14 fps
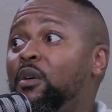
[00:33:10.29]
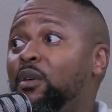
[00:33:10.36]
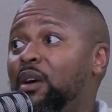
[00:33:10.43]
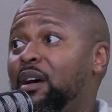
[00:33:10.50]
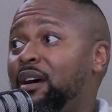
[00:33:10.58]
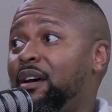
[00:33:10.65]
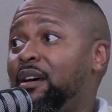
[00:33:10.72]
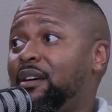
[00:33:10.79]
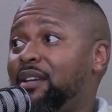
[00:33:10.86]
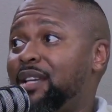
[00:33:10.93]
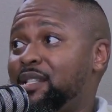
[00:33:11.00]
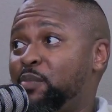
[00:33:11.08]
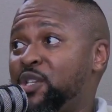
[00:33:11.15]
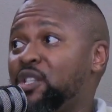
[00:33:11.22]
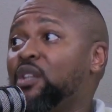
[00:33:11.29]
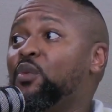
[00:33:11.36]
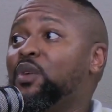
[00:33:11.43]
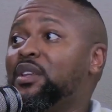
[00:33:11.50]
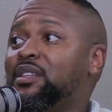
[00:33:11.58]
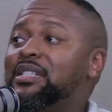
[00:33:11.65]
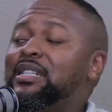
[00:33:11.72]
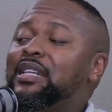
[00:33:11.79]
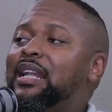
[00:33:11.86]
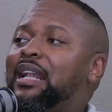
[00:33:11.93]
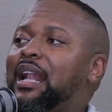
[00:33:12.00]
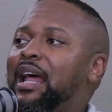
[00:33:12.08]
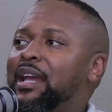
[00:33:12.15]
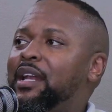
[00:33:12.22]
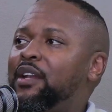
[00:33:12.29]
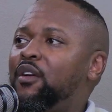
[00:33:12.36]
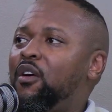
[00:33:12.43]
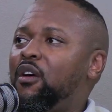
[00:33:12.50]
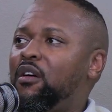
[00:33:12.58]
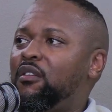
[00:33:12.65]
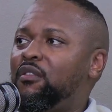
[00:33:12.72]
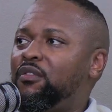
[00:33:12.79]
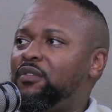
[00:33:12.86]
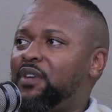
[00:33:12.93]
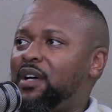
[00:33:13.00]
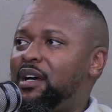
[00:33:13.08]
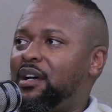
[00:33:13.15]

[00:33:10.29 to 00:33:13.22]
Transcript: especially with the decline of